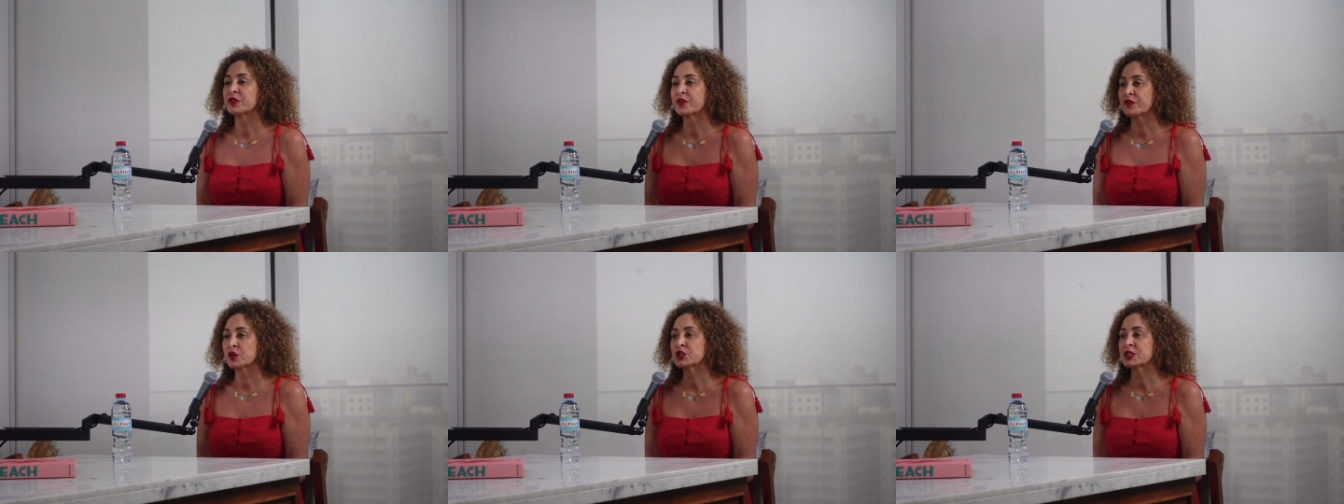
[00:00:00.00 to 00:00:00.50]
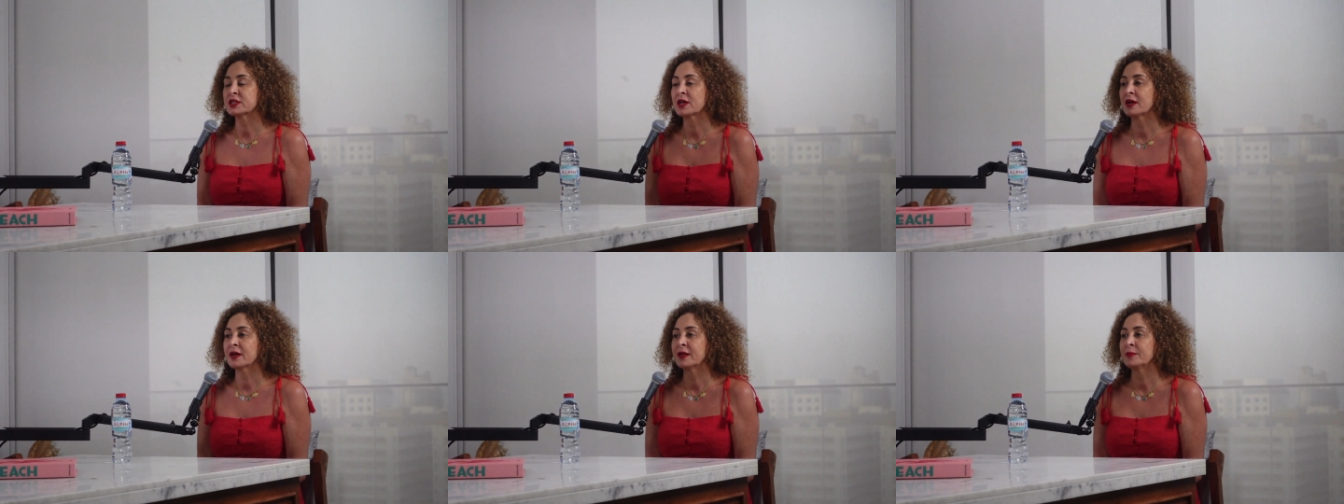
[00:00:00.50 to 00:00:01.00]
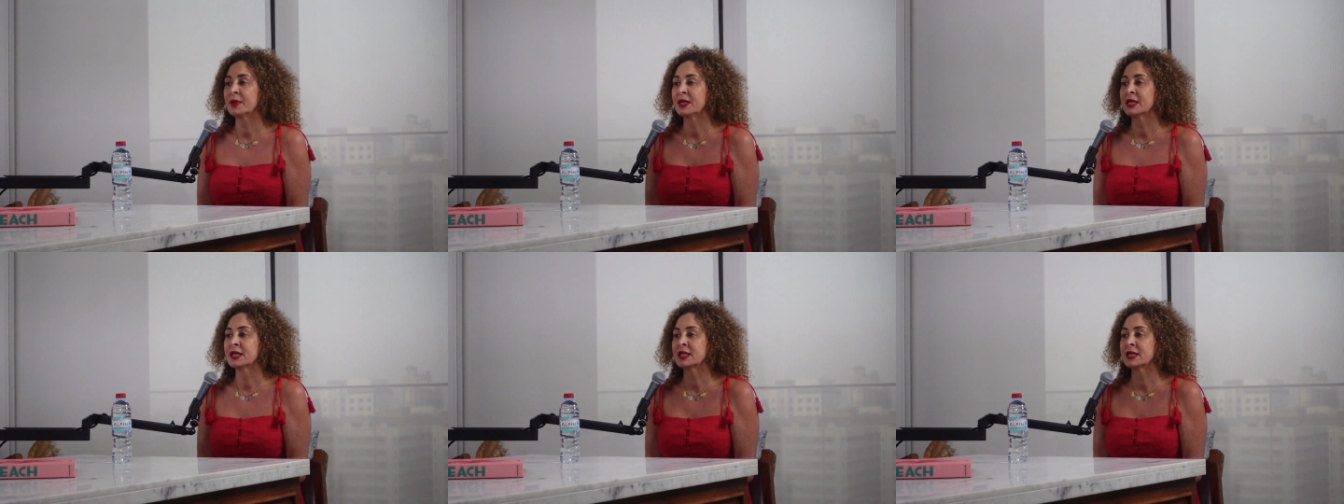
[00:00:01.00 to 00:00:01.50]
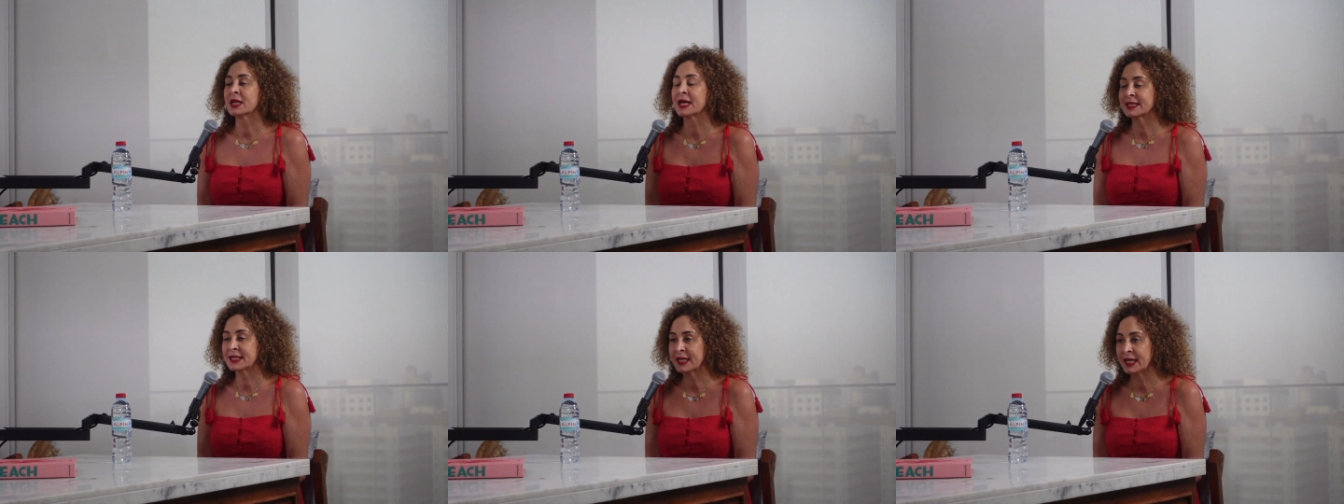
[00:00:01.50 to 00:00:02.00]
for the first time in
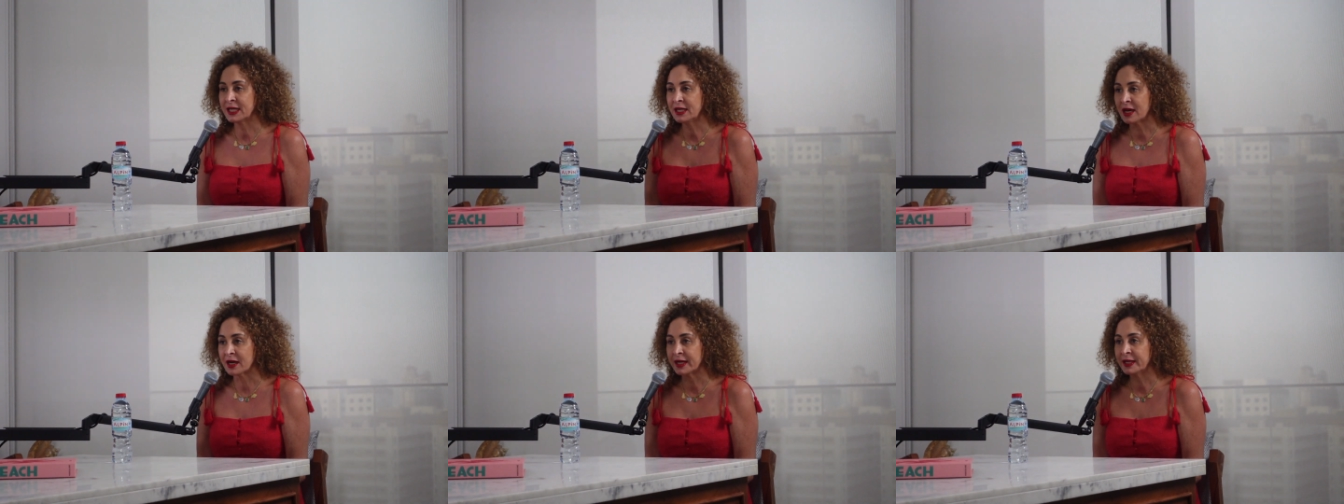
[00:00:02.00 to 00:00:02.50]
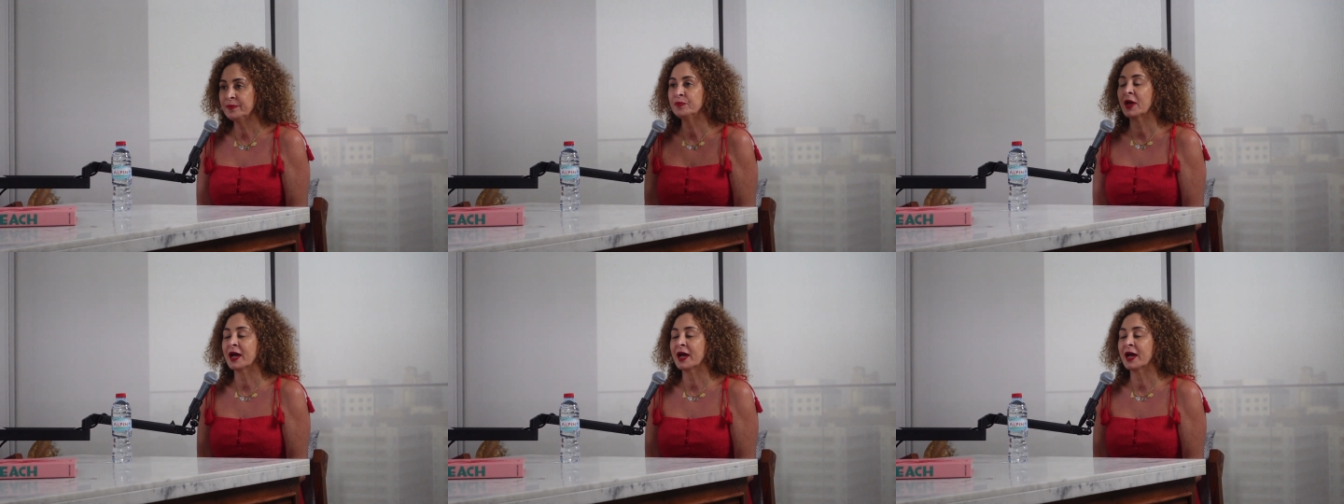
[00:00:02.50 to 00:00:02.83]
1989.